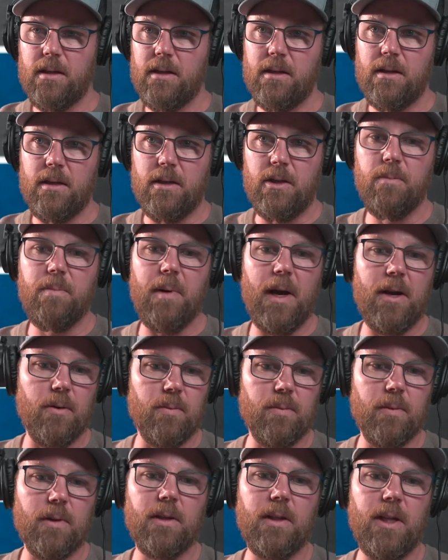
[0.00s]
you better
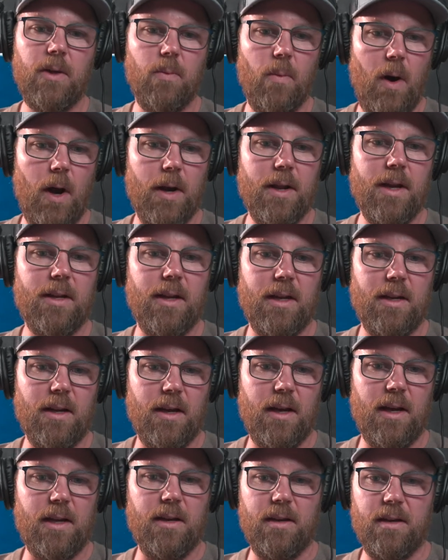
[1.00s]
really want it in
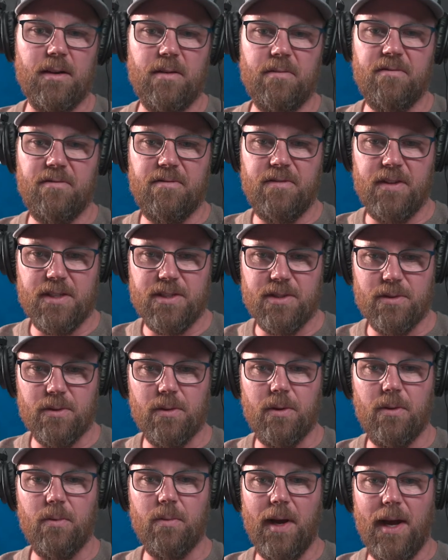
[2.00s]
a visceral